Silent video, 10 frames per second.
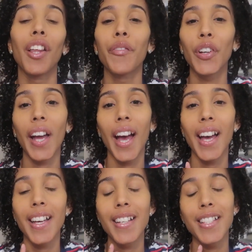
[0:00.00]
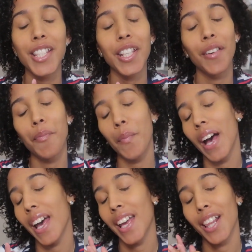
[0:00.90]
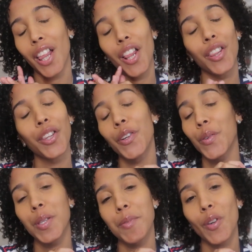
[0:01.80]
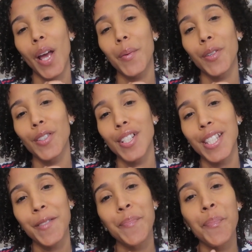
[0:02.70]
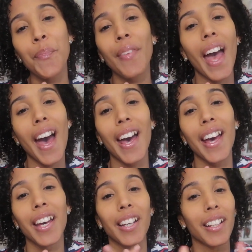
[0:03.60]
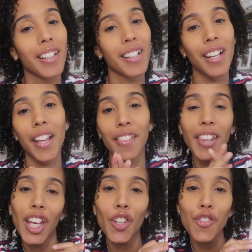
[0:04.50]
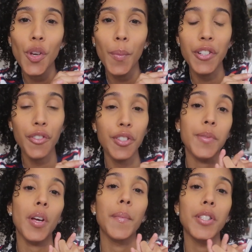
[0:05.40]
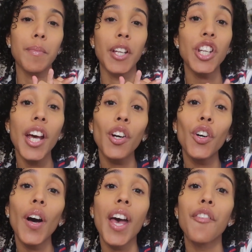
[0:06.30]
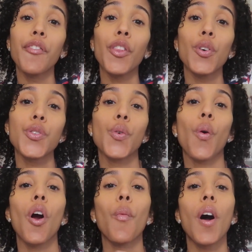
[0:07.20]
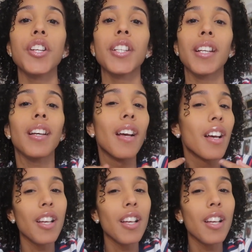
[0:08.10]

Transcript: Love you guys, my little subscribers. I thank you so much for subscribing to my channel, and for those who are watching,